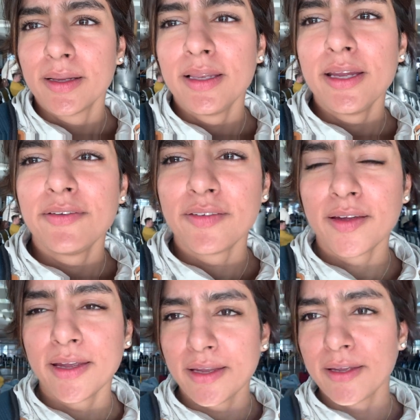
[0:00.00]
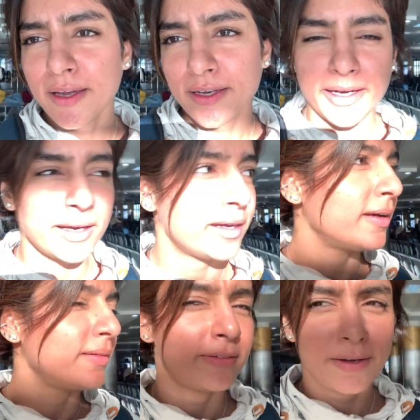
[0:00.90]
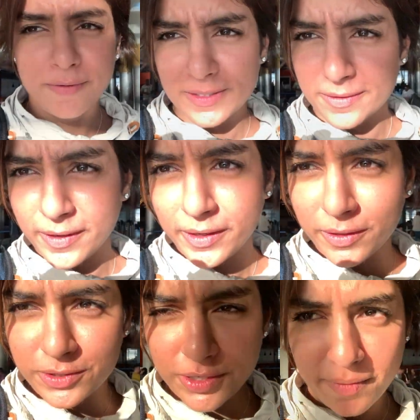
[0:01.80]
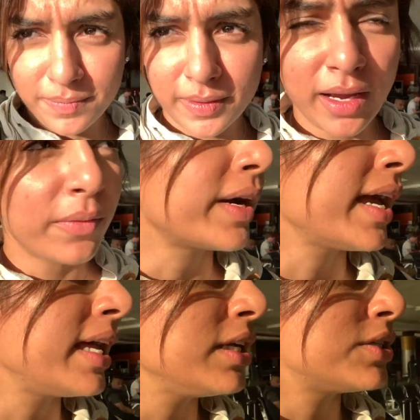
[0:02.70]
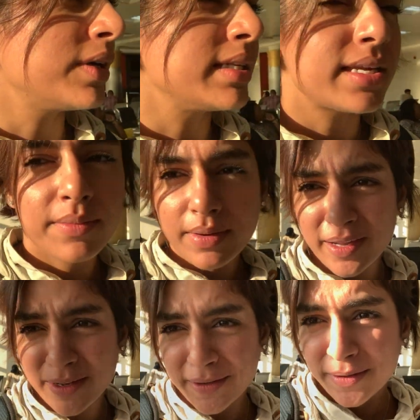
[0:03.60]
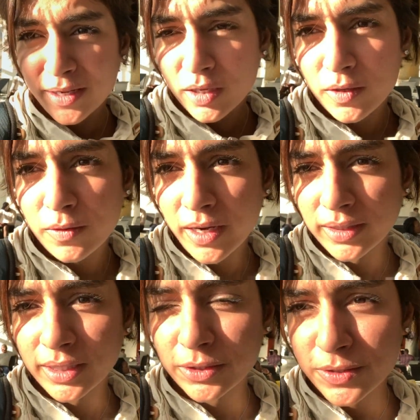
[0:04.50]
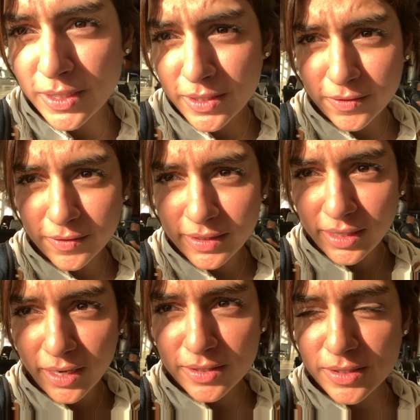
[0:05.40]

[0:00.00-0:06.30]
leaving Kenya. It was a very good trip. Now we're heading to Entebbe, Uganda to see the gorillas.